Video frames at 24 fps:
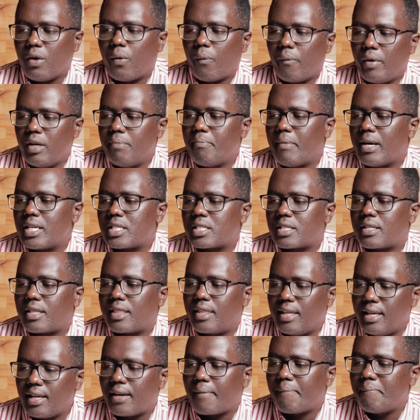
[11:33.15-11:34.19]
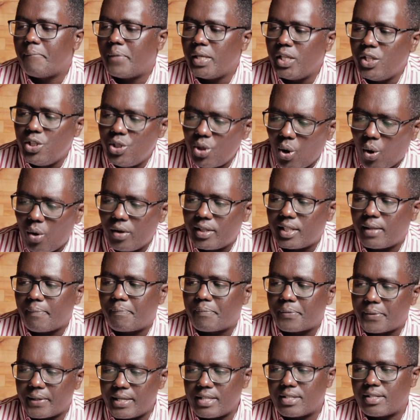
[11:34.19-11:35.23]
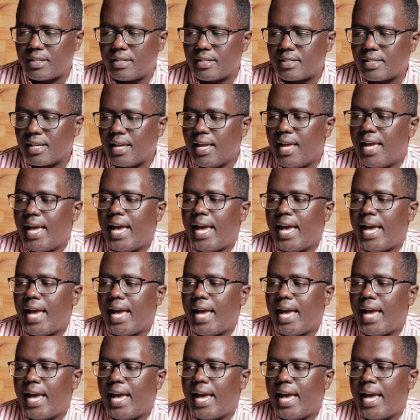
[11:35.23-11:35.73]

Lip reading: We must think beyond the present